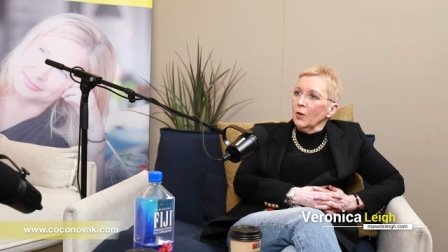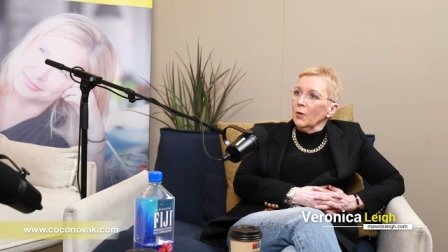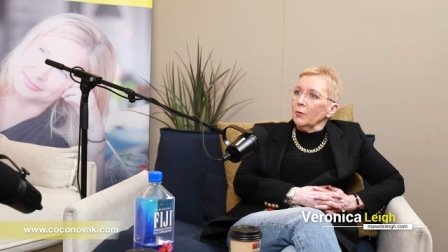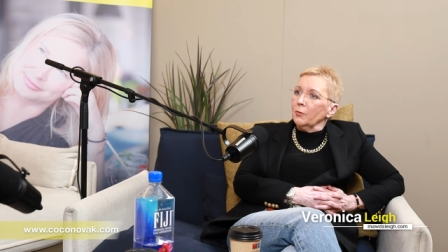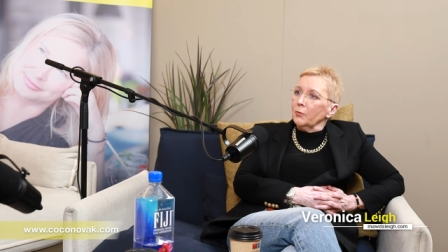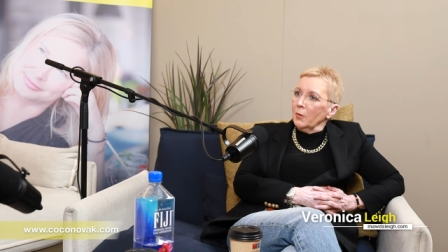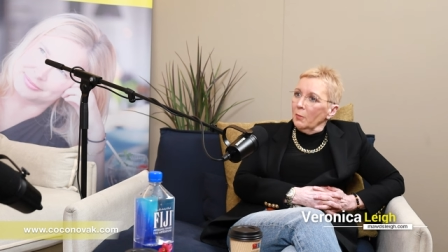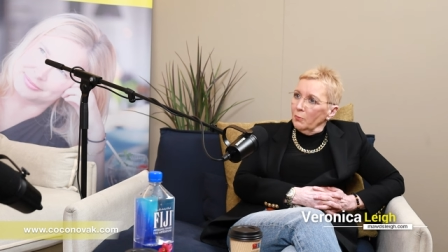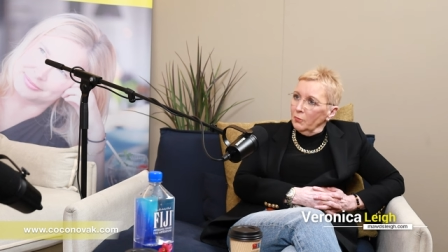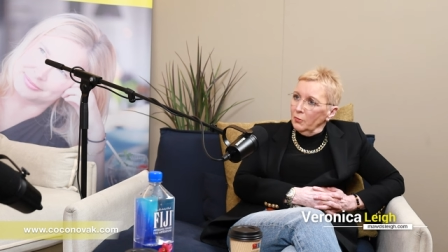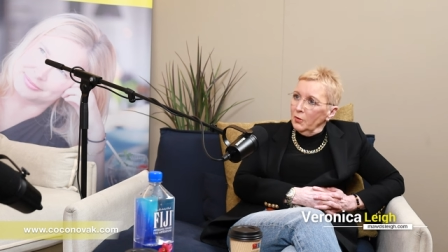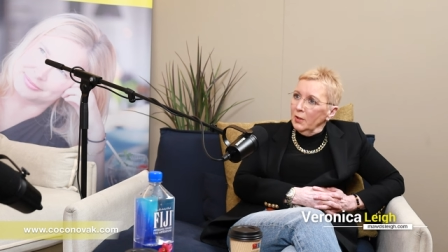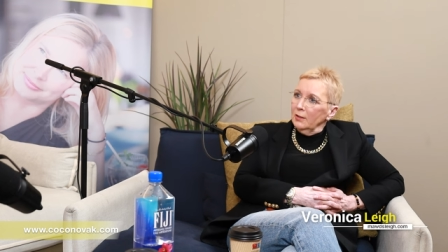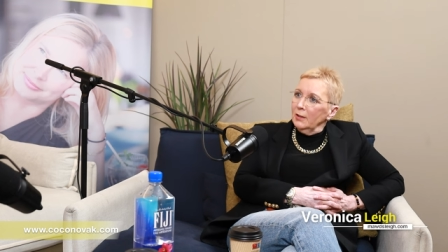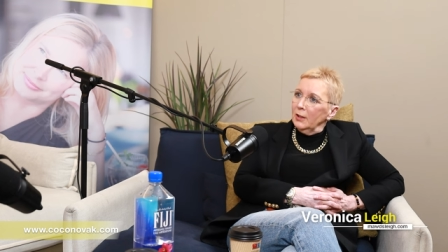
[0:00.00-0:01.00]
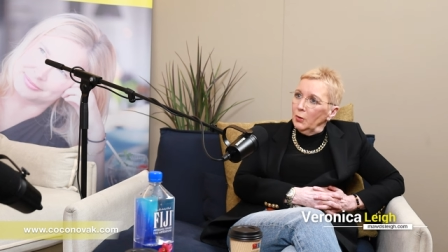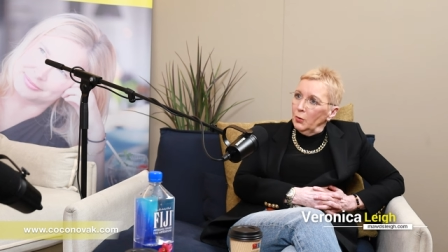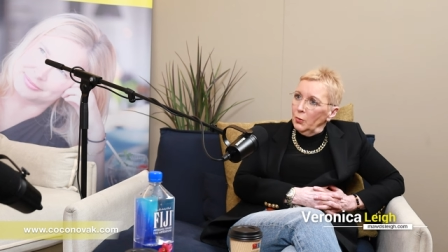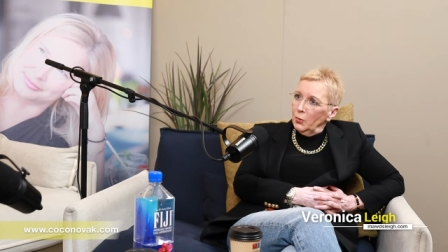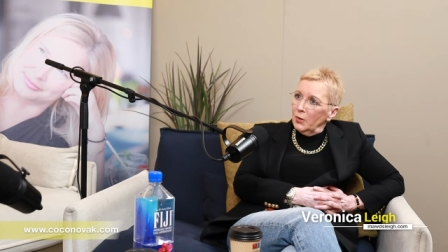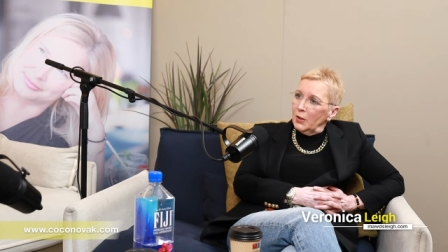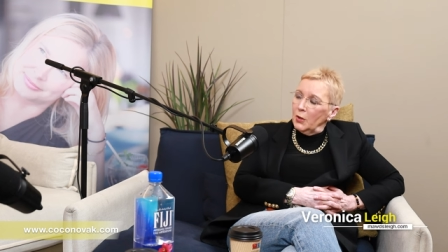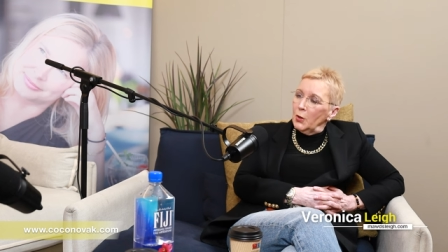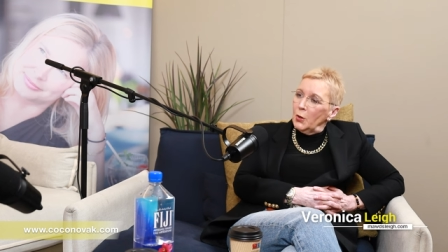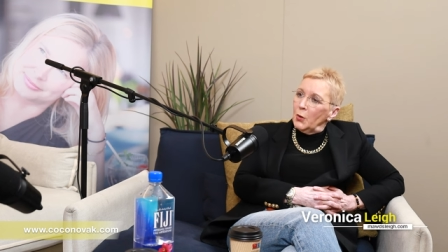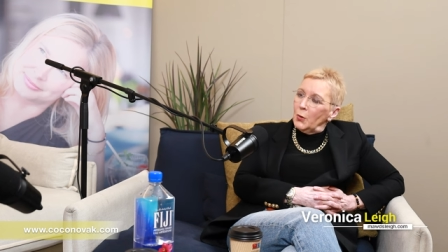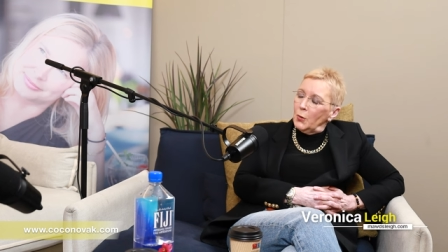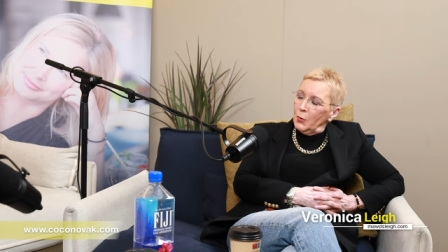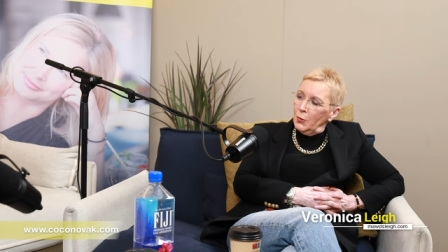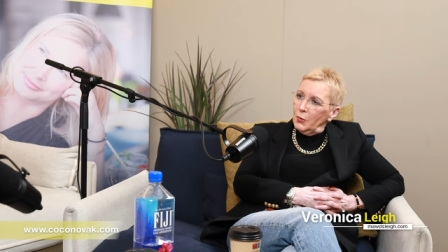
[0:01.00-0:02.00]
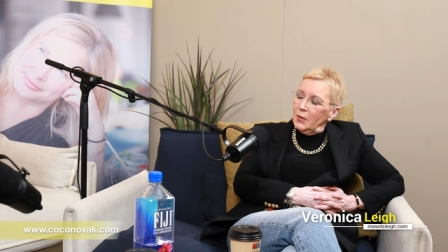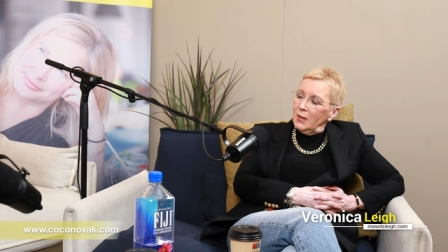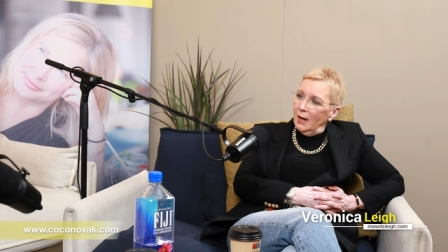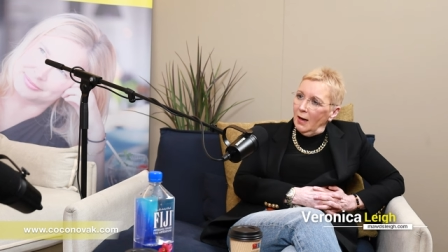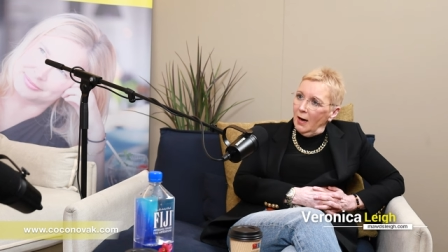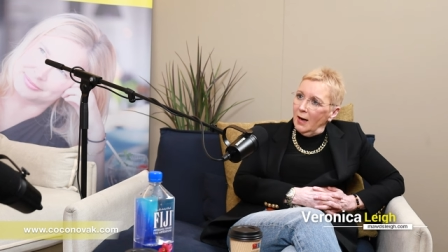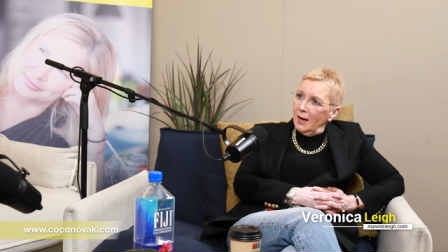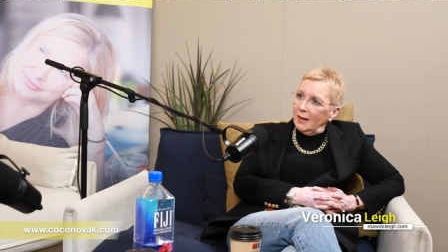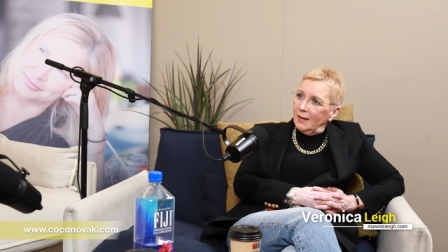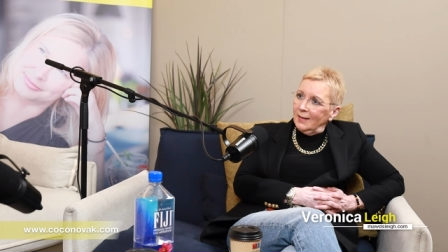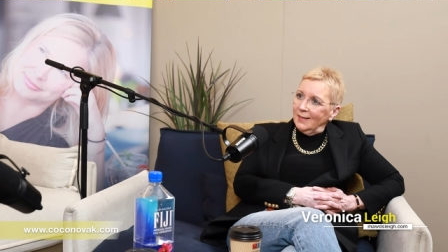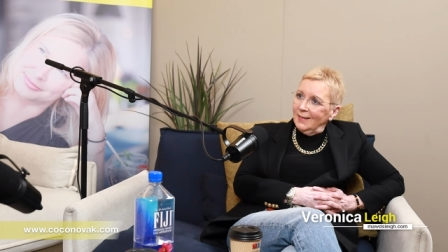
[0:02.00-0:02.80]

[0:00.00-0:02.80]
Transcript: from really knowing who you are.